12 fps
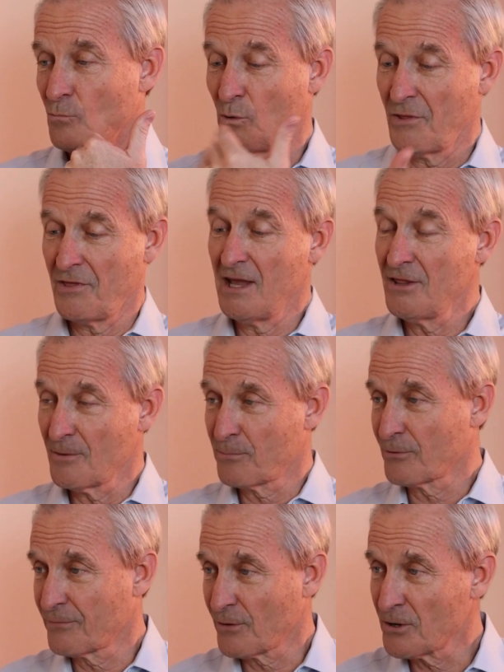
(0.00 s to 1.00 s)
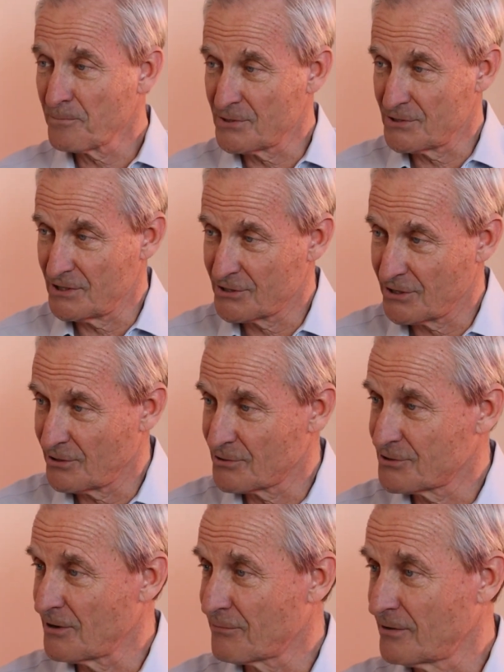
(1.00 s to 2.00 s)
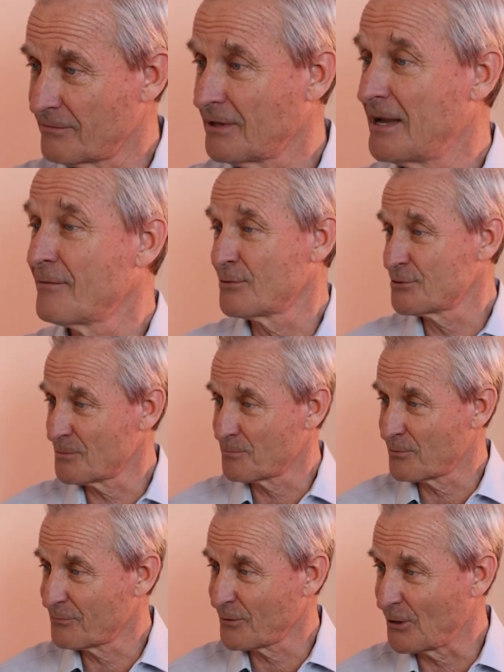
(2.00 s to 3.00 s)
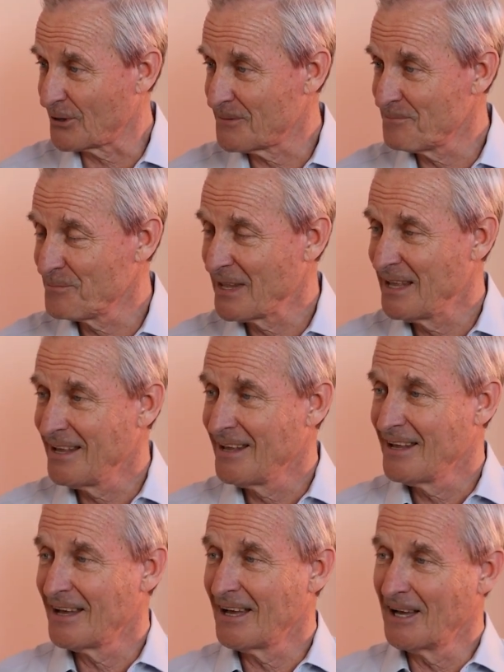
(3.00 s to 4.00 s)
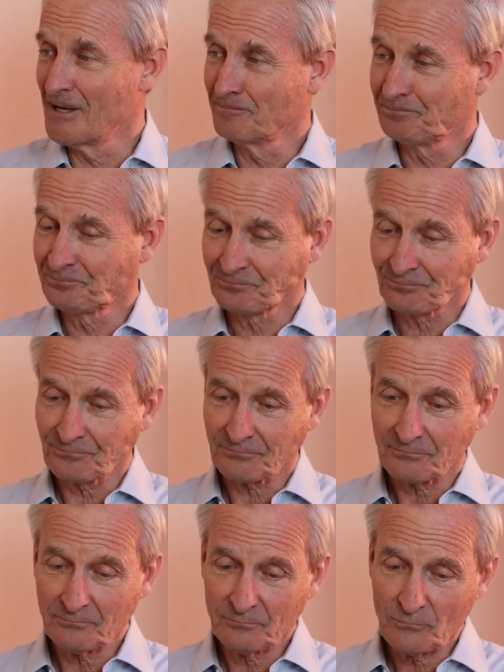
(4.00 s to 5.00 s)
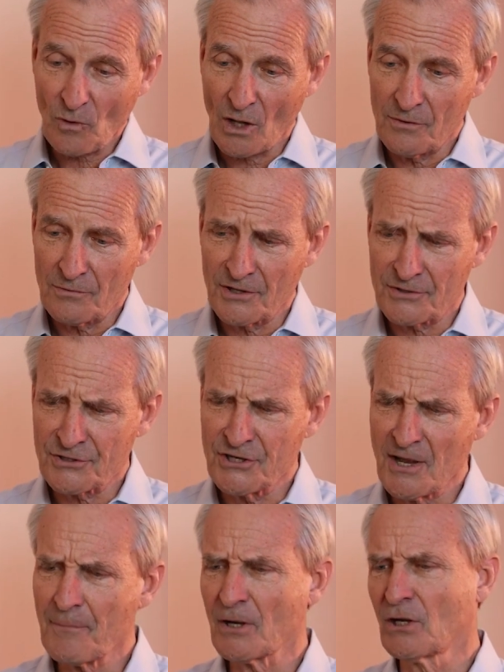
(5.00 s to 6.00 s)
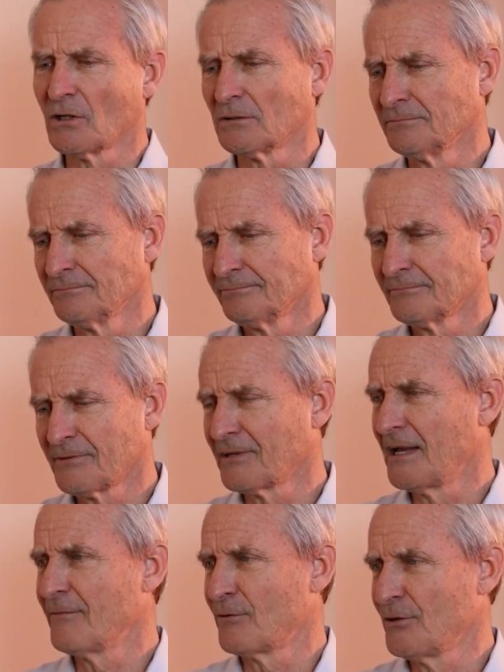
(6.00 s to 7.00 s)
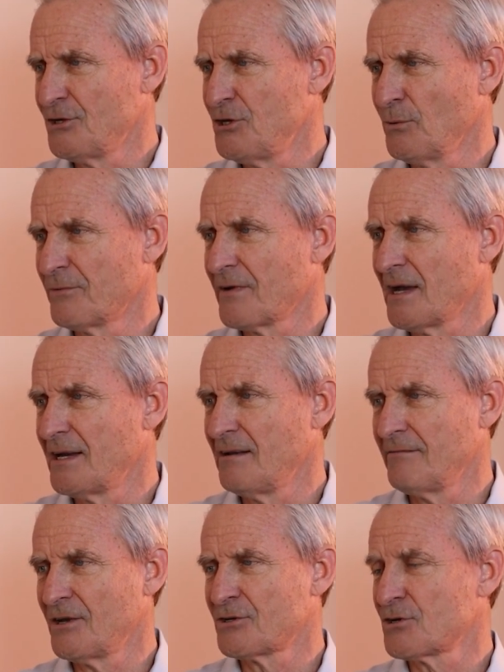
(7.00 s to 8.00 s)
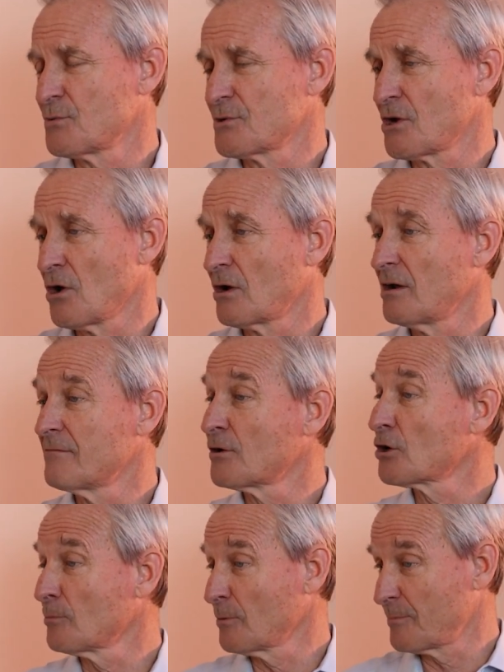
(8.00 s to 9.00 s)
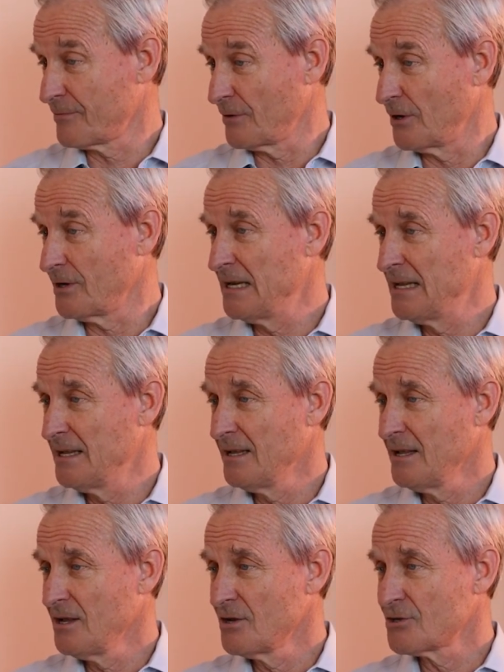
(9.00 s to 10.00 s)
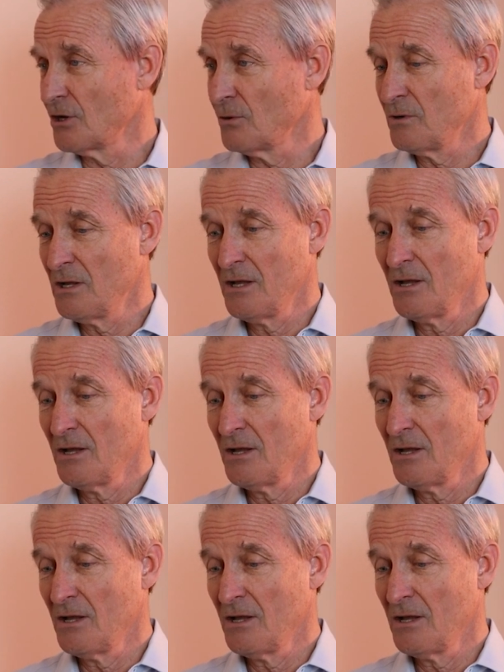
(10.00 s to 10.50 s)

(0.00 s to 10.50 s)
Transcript: within the preferred position, there's different flavors of preferred. The typical flavor that you would find in venture is what's called convertible preferred. So